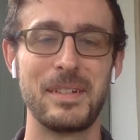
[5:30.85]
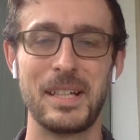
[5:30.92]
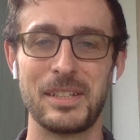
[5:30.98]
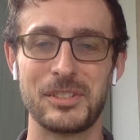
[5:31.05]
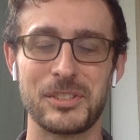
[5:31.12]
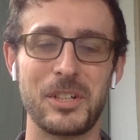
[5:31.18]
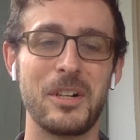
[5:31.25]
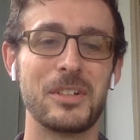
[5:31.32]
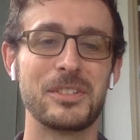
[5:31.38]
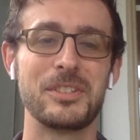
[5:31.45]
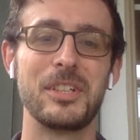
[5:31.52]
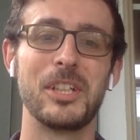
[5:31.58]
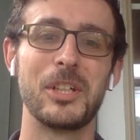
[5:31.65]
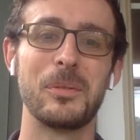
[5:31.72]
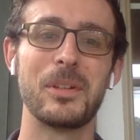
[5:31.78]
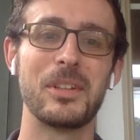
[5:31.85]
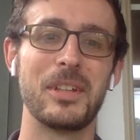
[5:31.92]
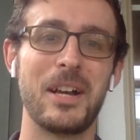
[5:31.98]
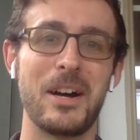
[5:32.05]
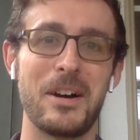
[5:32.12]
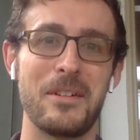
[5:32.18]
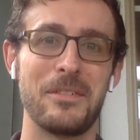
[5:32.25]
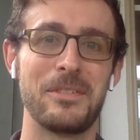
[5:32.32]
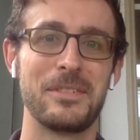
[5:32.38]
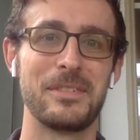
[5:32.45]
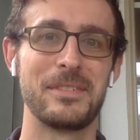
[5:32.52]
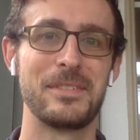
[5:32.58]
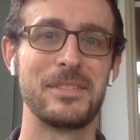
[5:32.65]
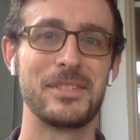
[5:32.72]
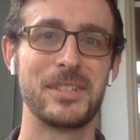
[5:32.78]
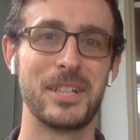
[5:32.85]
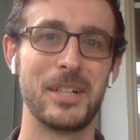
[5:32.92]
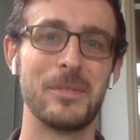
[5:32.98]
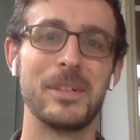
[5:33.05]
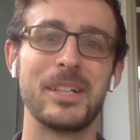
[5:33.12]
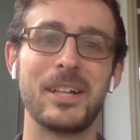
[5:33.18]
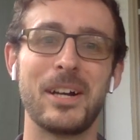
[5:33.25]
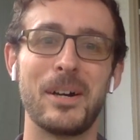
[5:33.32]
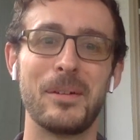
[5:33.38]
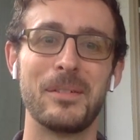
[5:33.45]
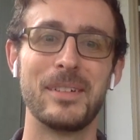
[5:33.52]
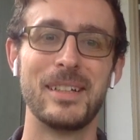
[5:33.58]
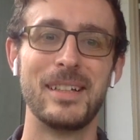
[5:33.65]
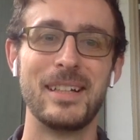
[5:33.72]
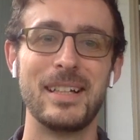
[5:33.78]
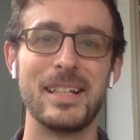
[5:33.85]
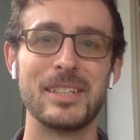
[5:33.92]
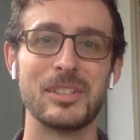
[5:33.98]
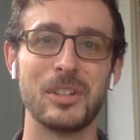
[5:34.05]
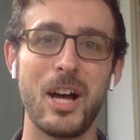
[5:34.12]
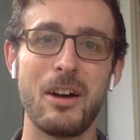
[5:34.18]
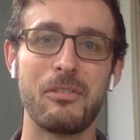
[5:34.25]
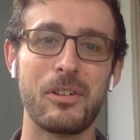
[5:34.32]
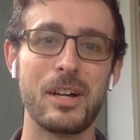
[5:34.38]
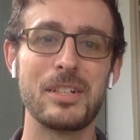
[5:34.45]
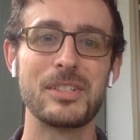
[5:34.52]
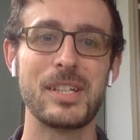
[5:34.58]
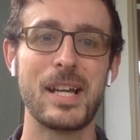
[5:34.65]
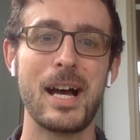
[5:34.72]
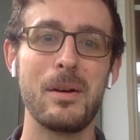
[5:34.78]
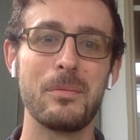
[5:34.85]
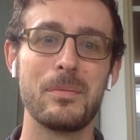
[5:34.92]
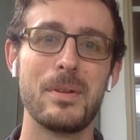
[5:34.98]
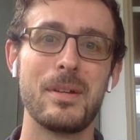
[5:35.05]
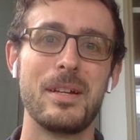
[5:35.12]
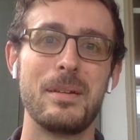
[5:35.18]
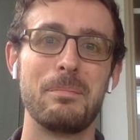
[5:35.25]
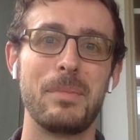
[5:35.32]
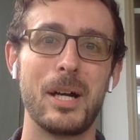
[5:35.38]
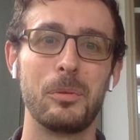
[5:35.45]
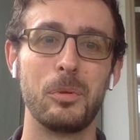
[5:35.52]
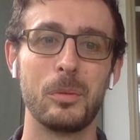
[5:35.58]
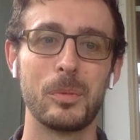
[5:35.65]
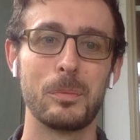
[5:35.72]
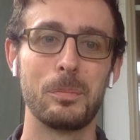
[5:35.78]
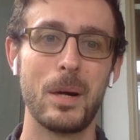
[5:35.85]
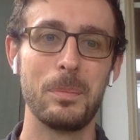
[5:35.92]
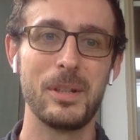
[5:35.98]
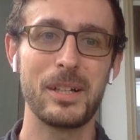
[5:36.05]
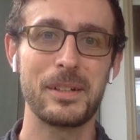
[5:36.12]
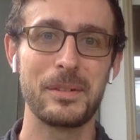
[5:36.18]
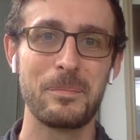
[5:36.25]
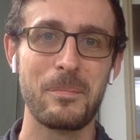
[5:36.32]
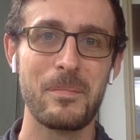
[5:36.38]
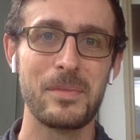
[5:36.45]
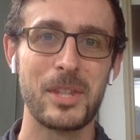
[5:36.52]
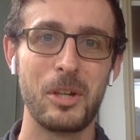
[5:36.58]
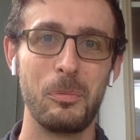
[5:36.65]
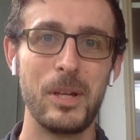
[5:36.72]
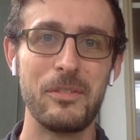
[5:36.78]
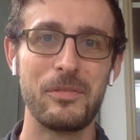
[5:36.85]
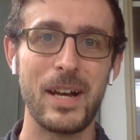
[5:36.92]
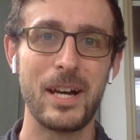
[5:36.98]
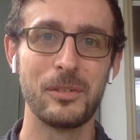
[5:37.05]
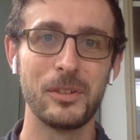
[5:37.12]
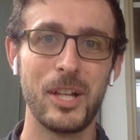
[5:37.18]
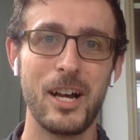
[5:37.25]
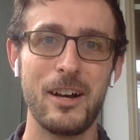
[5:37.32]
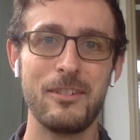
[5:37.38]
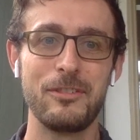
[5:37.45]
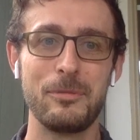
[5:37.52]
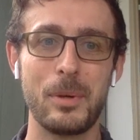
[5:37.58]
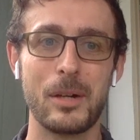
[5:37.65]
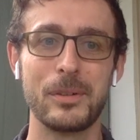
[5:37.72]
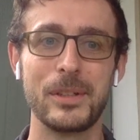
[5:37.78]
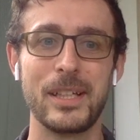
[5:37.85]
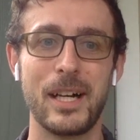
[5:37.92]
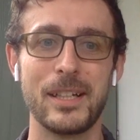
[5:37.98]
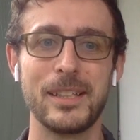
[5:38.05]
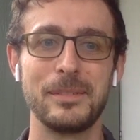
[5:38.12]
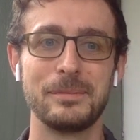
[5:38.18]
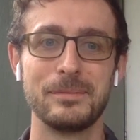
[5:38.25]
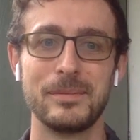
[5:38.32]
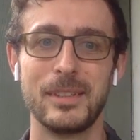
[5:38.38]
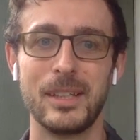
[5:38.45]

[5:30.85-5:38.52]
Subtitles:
It's songs dealing with love. So here we go. As Love Runs Out by One Republic, We Found Love by Rihanna,